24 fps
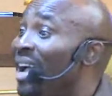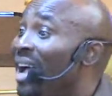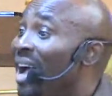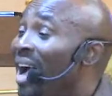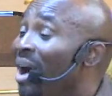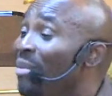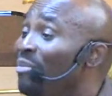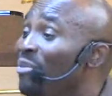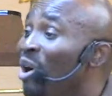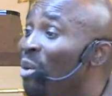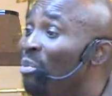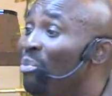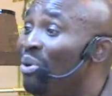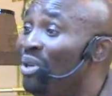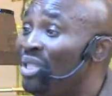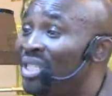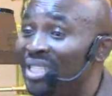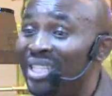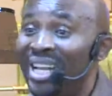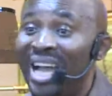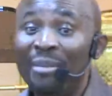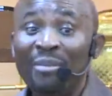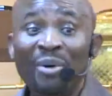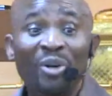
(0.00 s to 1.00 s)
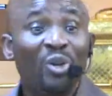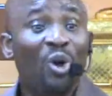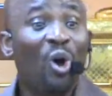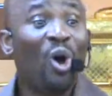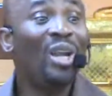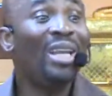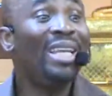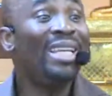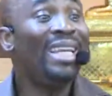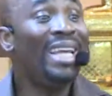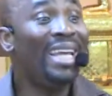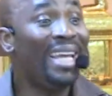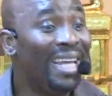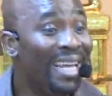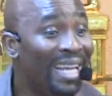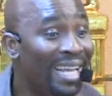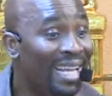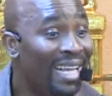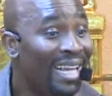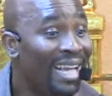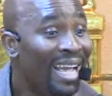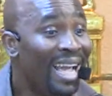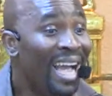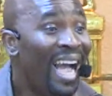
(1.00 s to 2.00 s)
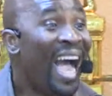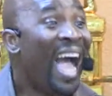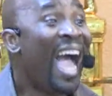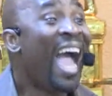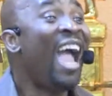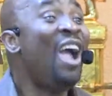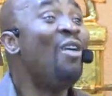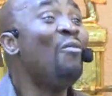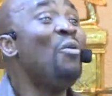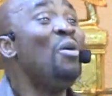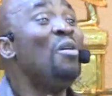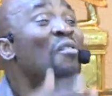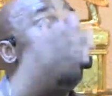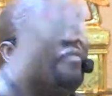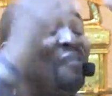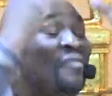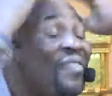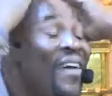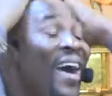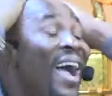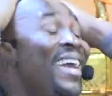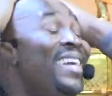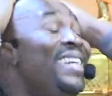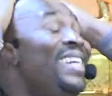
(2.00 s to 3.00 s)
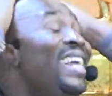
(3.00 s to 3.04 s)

I'm not preaching, I'm on holiday. I will find